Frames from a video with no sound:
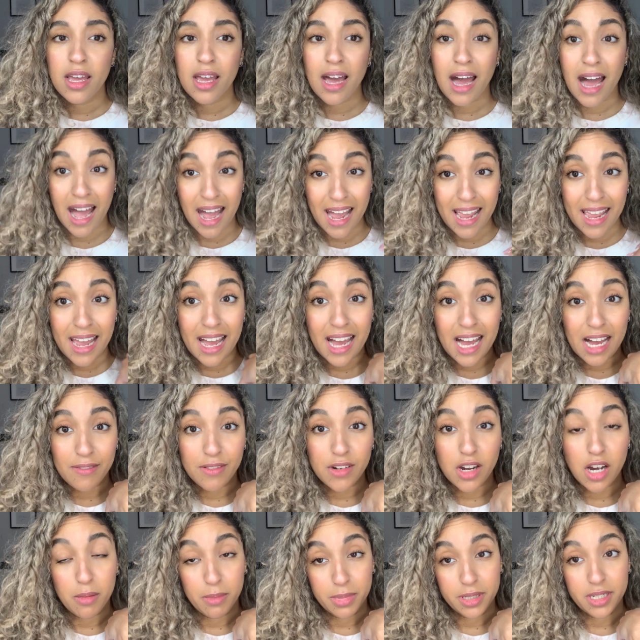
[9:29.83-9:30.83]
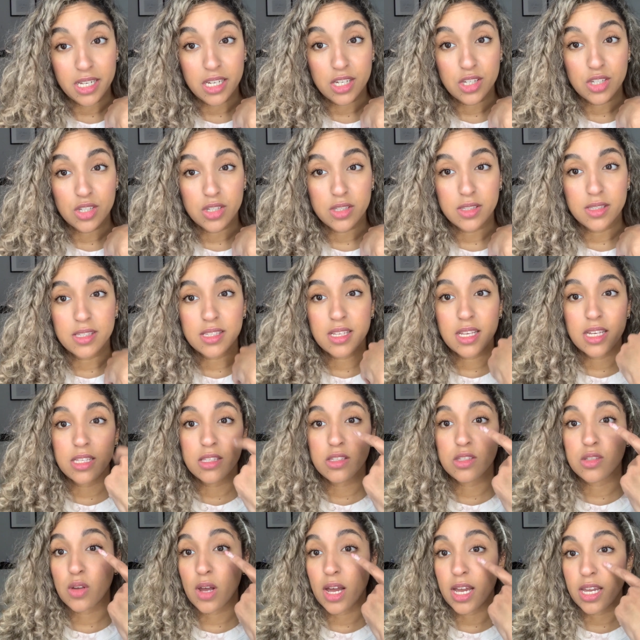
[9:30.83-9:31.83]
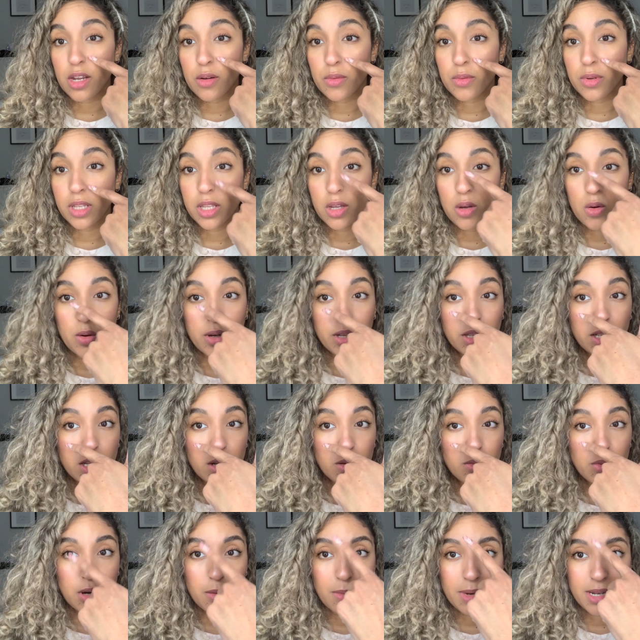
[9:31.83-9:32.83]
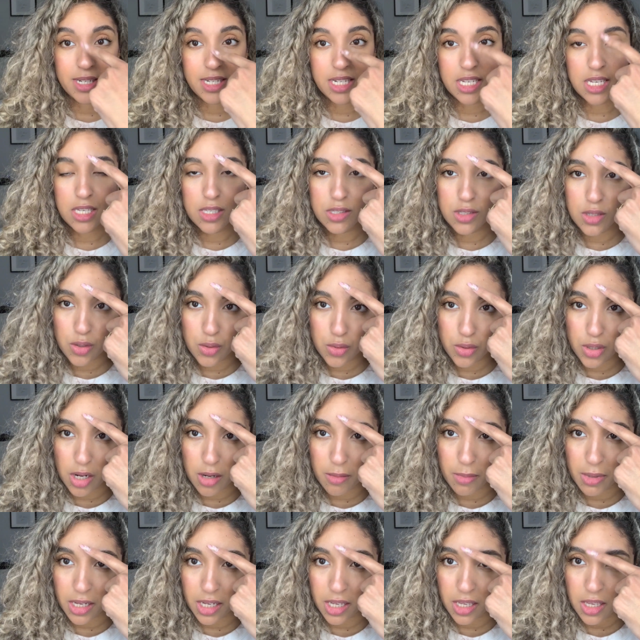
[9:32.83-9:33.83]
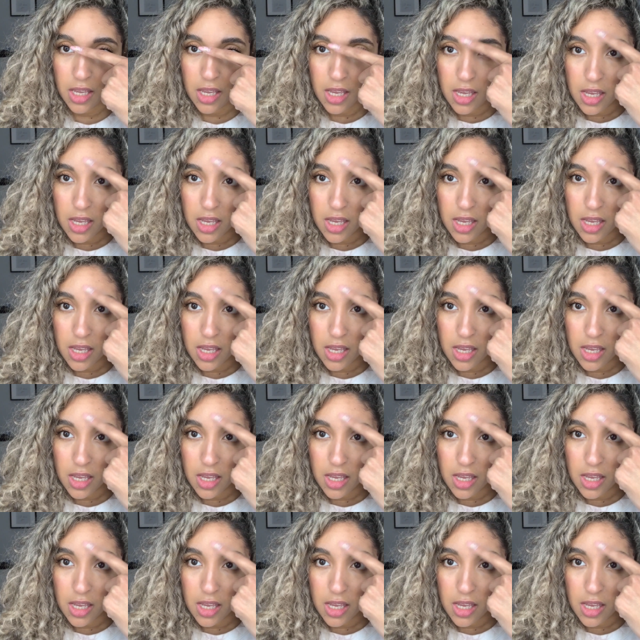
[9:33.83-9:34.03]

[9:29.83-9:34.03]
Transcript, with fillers: I have combination skin, so I get really oily around my T-zone, on my